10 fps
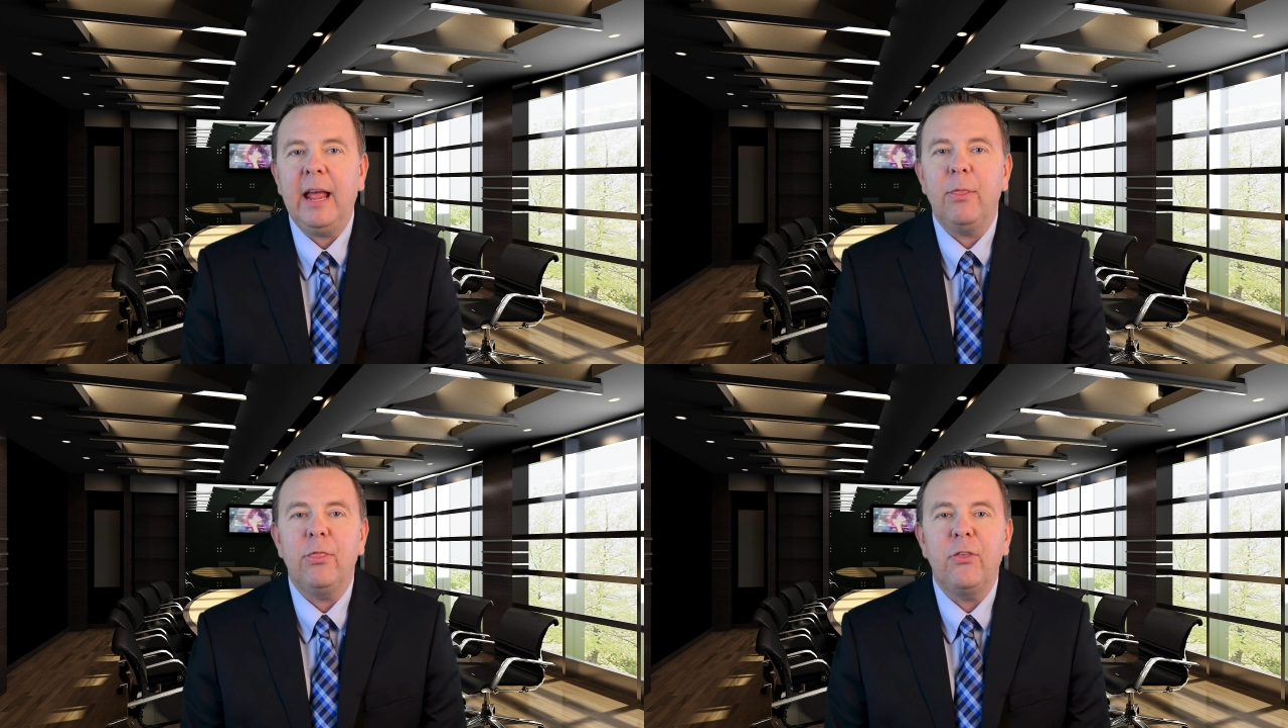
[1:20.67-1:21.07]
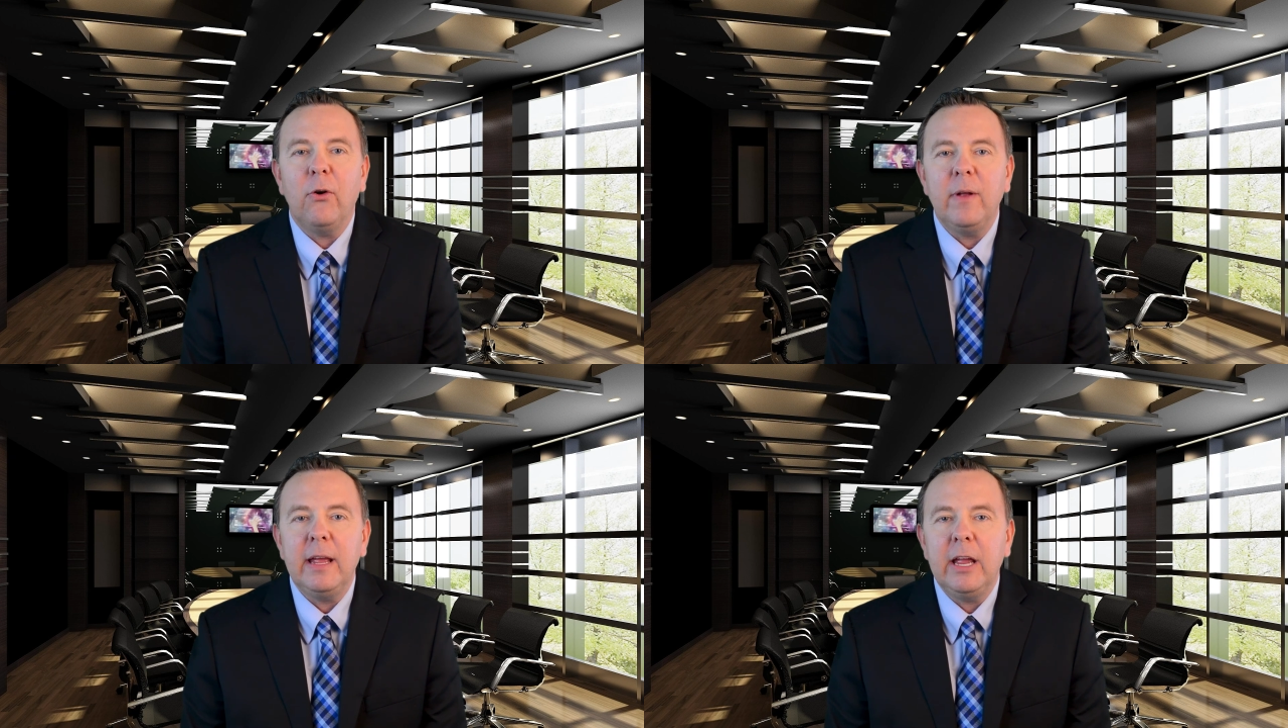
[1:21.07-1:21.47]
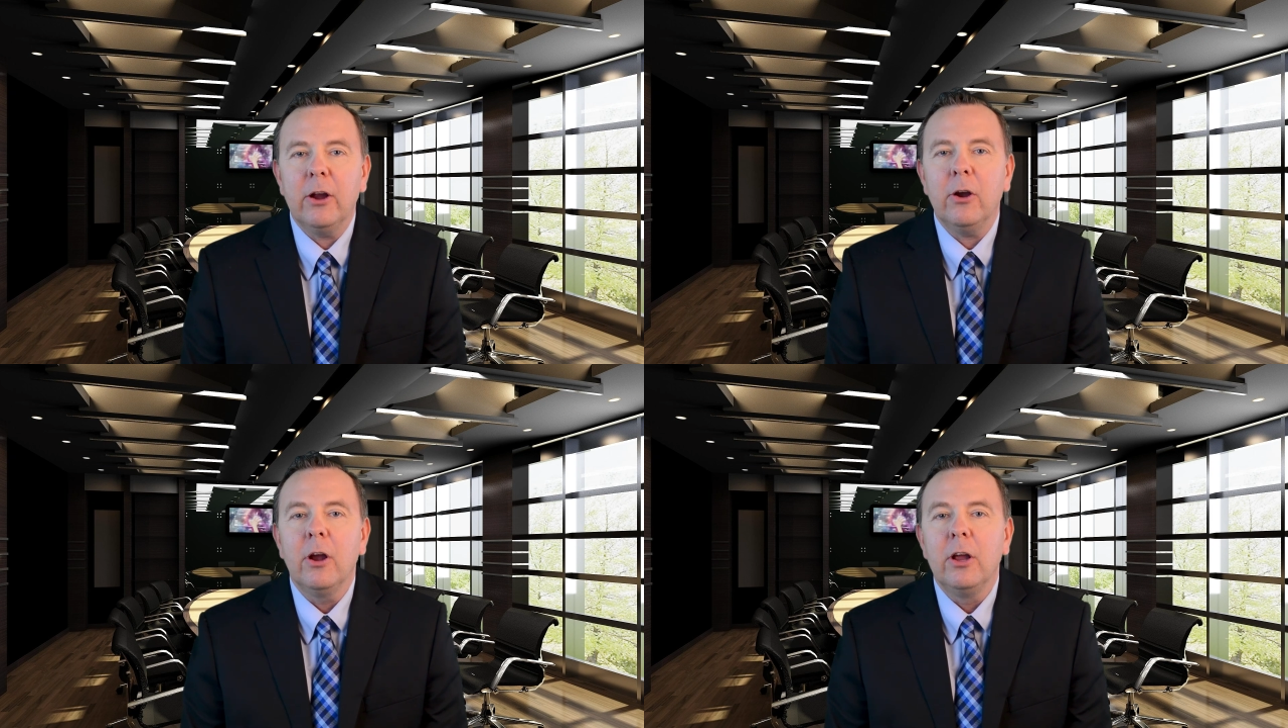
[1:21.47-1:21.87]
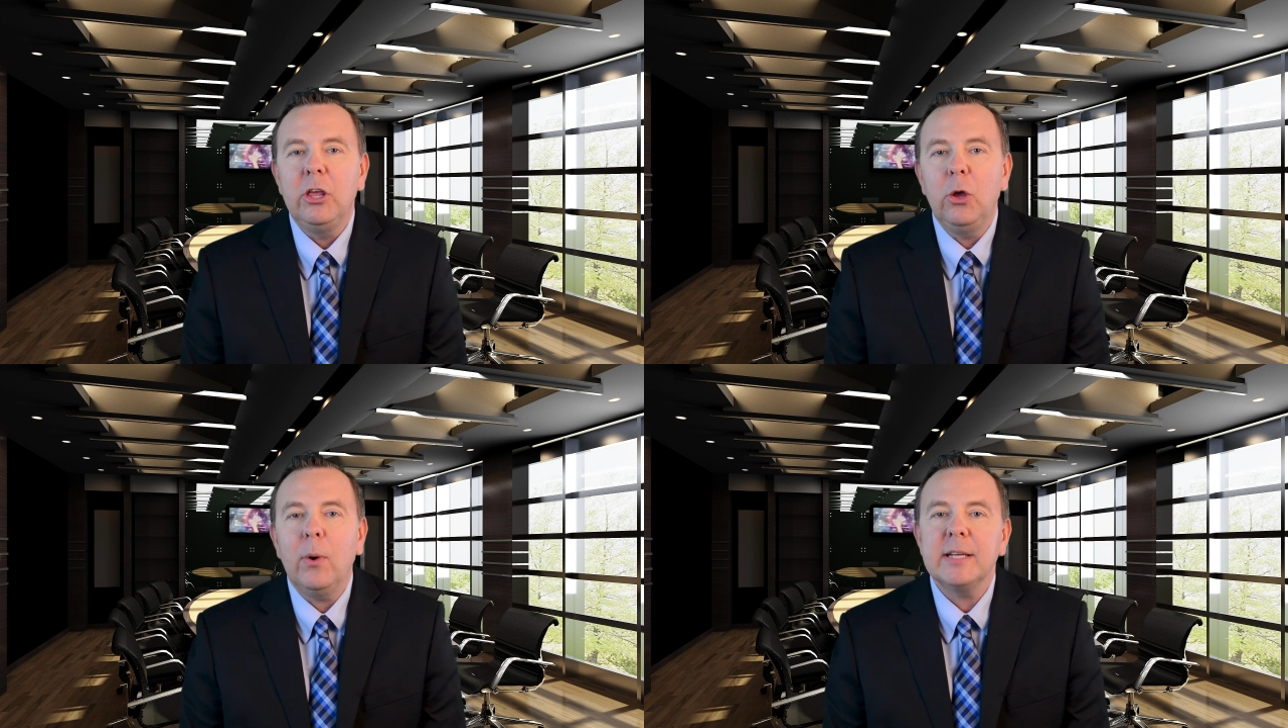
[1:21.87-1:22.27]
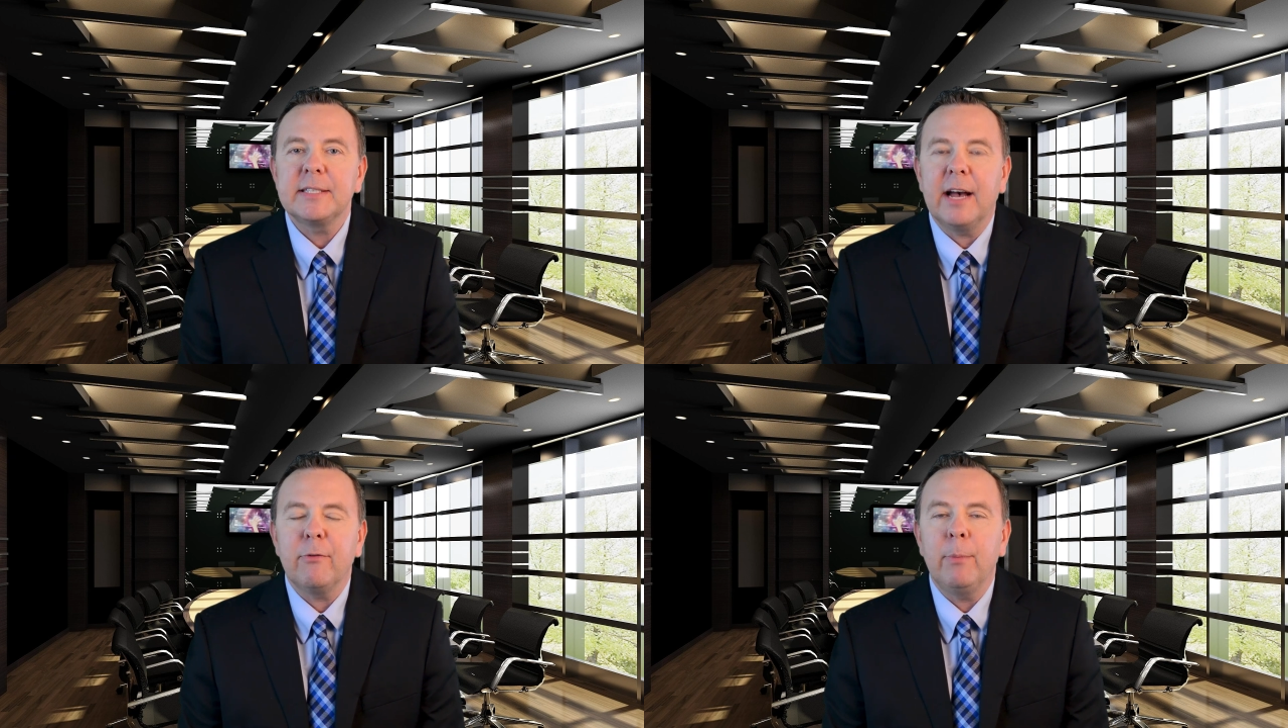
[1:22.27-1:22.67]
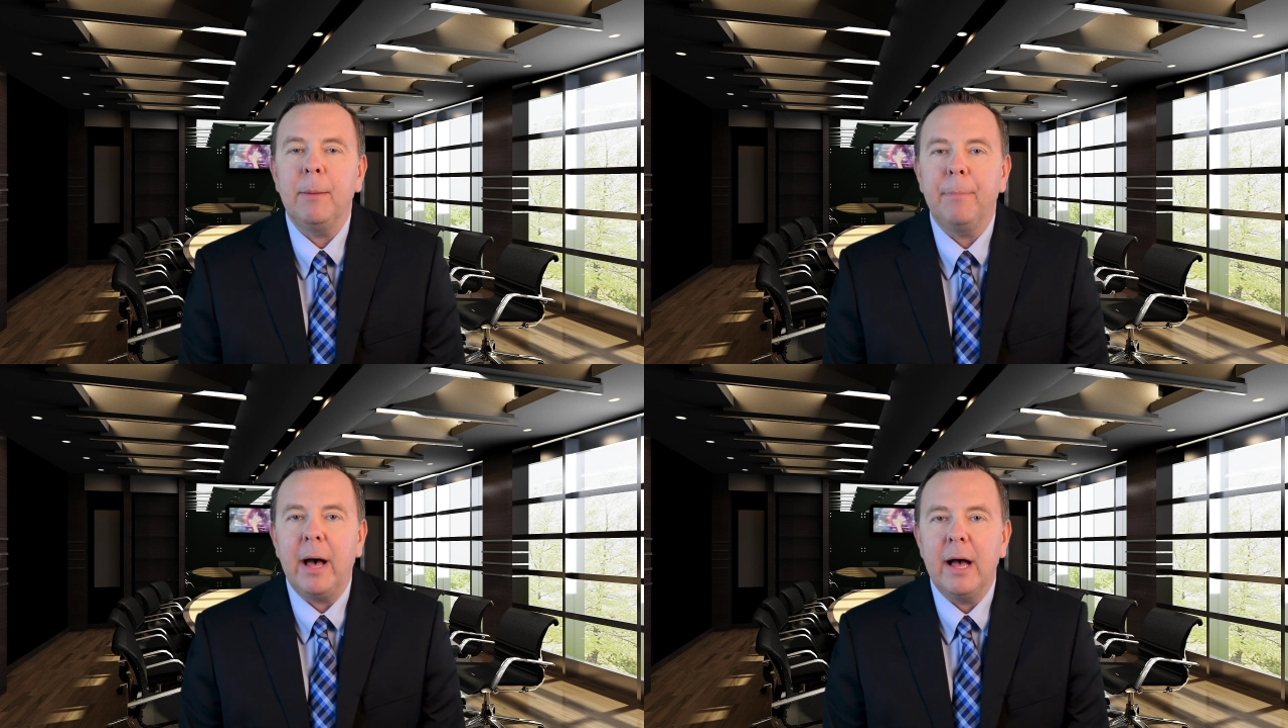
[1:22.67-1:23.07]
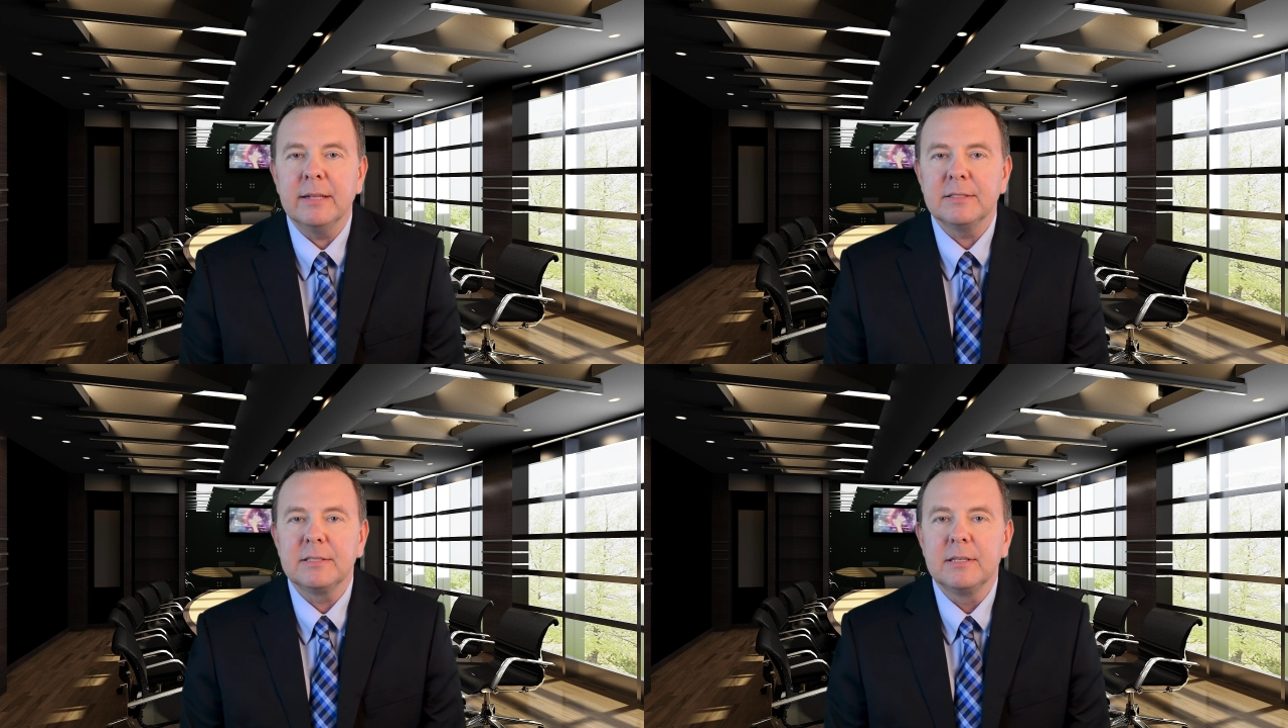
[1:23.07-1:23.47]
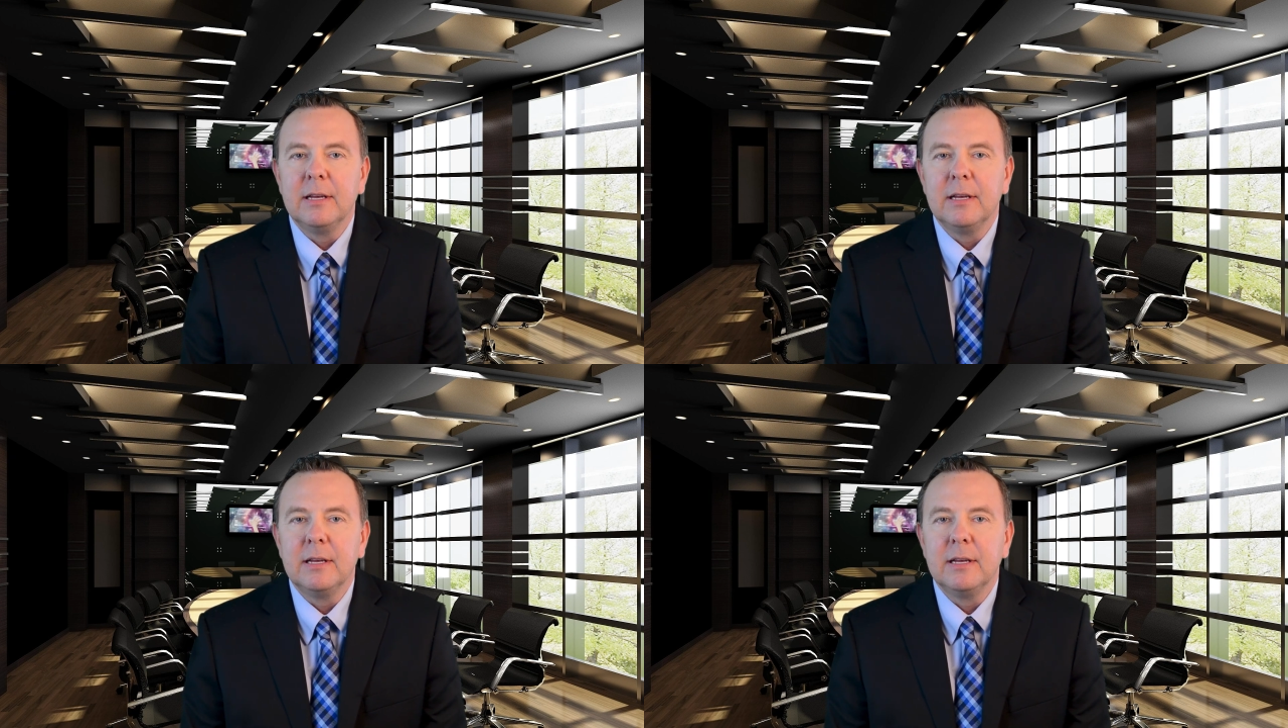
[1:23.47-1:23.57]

and 30-year U.S. government bonds.